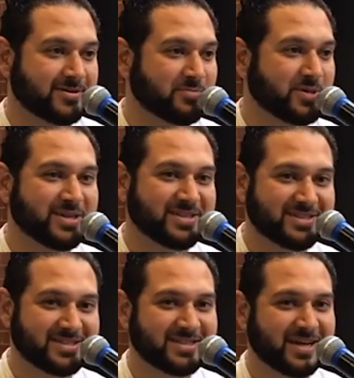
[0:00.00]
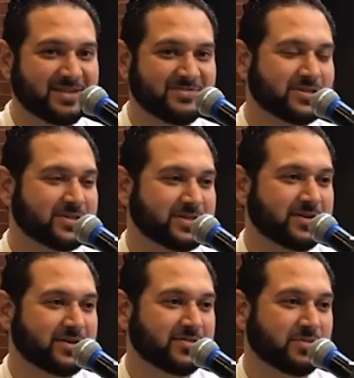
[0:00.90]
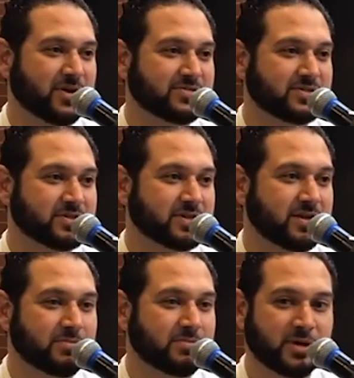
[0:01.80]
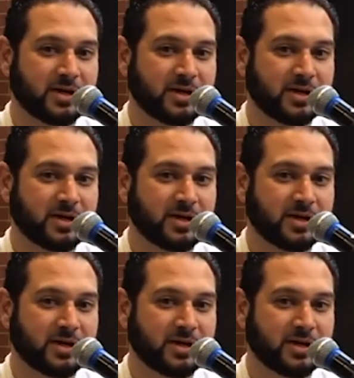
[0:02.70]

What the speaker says: But this is not even the son of the Prophet sallallahu alaihi wasallam.